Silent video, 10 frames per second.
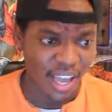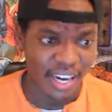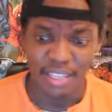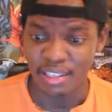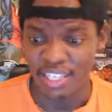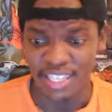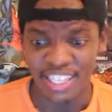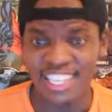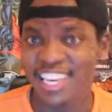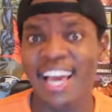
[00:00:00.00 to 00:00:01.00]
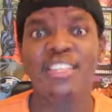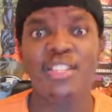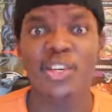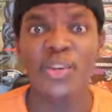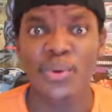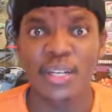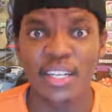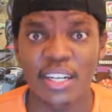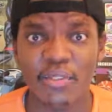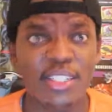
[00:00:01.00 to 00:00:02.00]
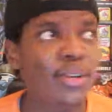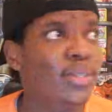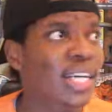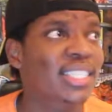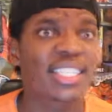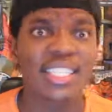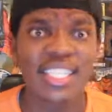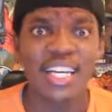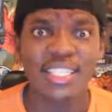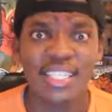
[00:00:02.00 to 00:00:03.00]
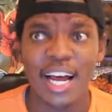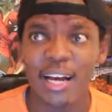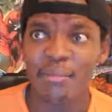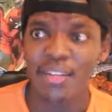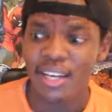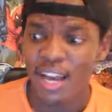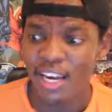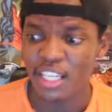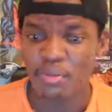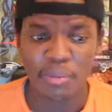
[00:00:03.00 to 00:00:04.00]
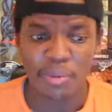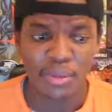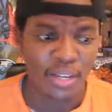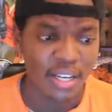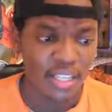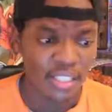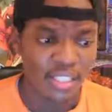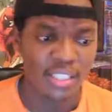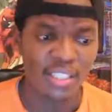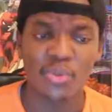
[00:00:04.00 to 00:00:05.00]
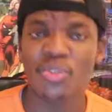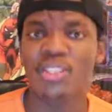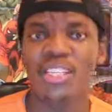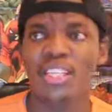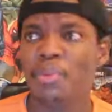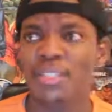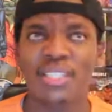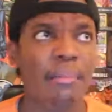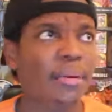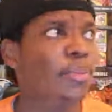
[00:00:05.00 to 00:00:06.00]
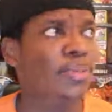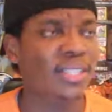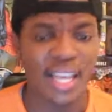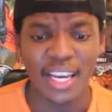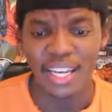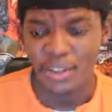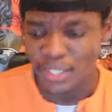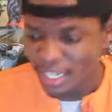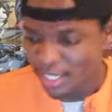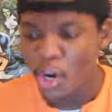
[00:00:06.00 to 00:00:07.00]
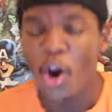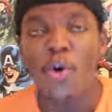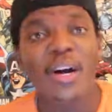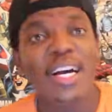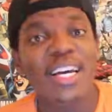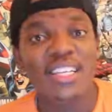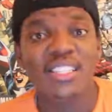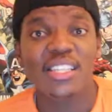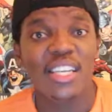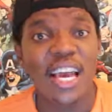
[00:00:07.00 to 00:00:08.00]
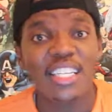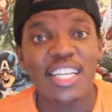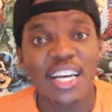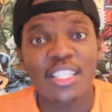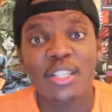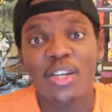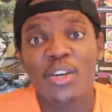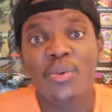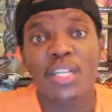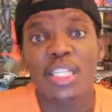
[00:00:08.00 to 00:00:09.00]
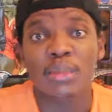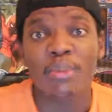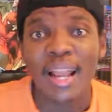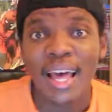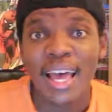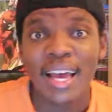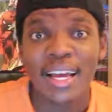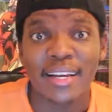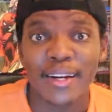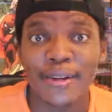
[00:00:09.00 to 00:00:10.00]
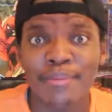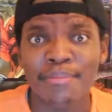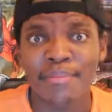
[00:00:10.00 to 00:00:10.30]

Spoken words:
And he executed it. First I was like, did he change time and these people ceased to exist? But some people stayed. I was like, yo, he actually executed his plan, you know.